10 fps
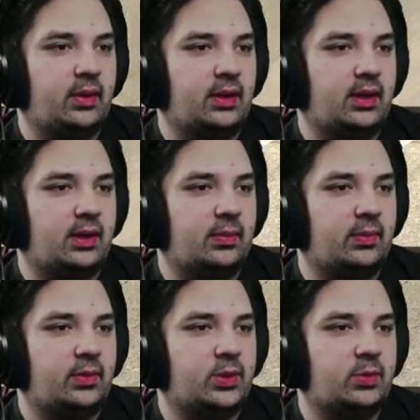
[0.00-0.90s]
um,
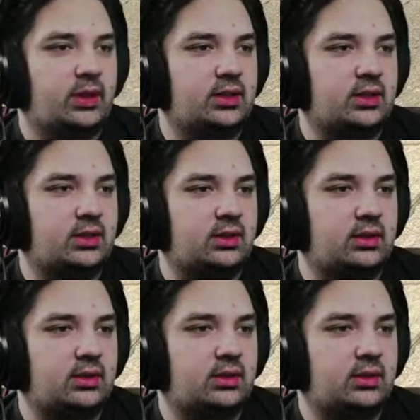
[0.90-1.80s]
which means
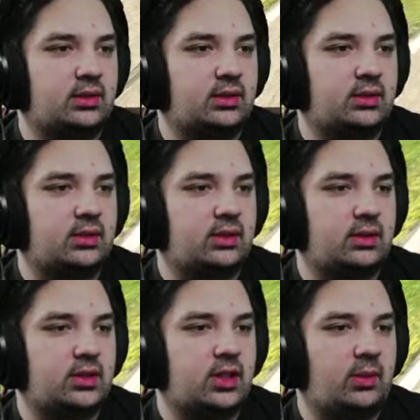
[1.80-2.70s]

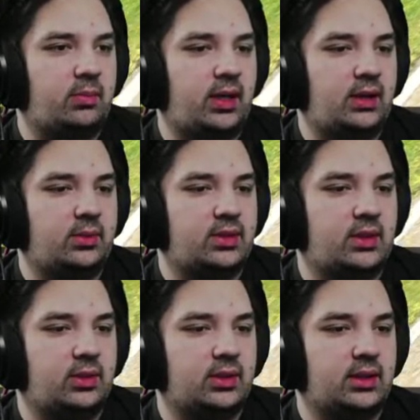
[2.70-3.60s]
Champagne was
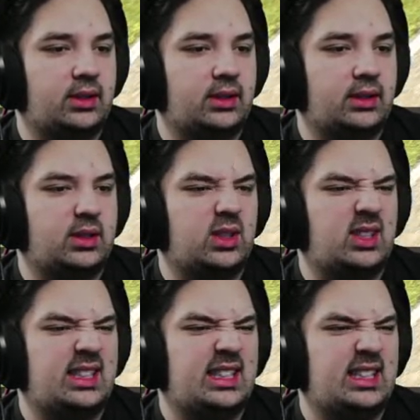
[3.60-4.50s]
doing
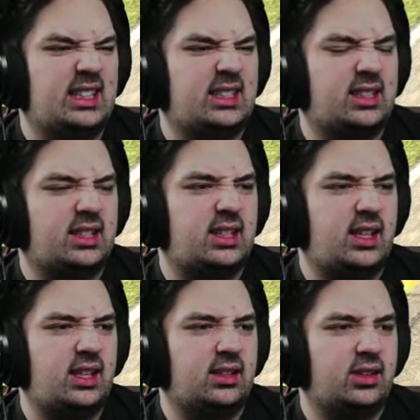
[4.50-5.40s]
e
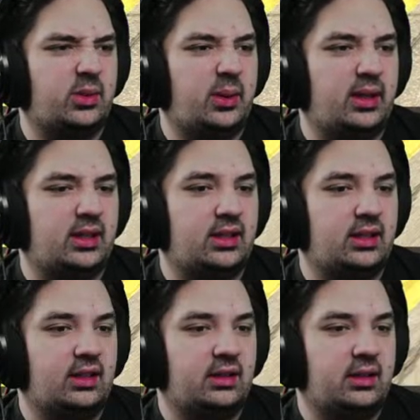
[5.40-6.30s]
68 on the way in.
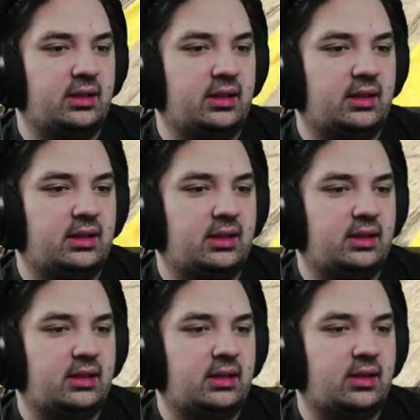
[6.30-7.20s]

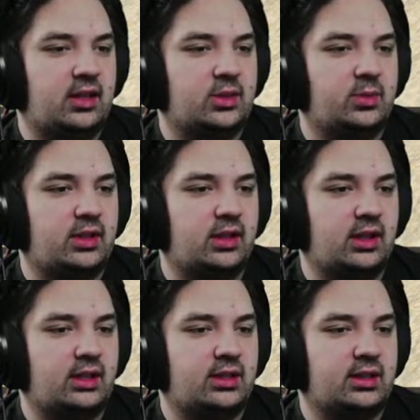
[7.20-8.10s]
Cosman
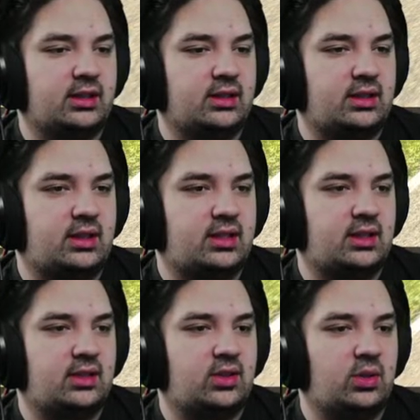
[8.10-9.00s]
got it
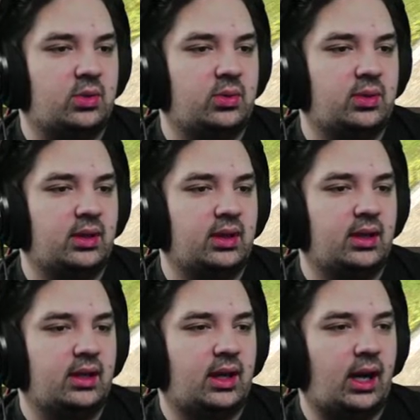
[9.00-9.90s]
62.
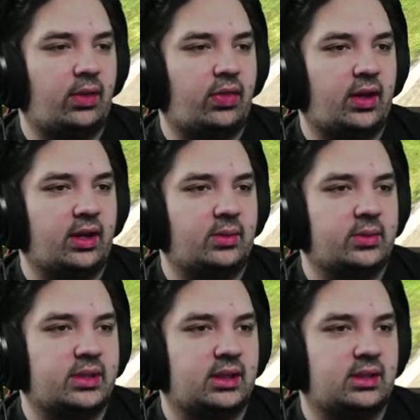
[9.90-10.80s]
I thought it
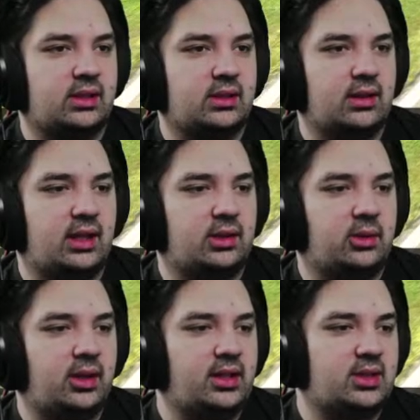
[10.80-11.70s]
was the, the yellow
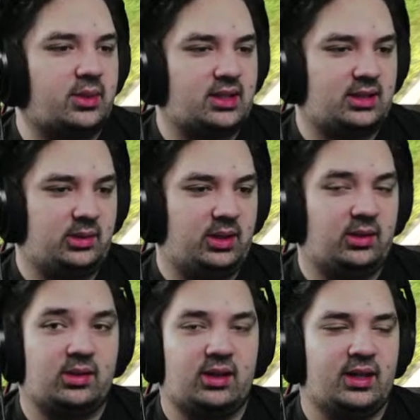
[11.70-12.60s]
line, so I slowed down
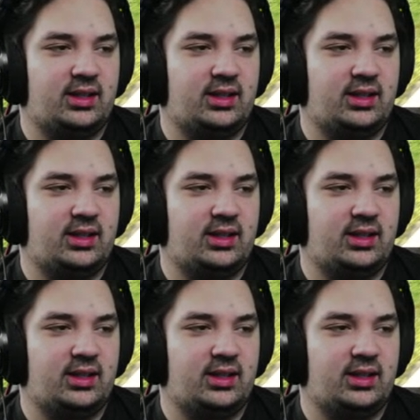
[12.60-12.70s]
a lot.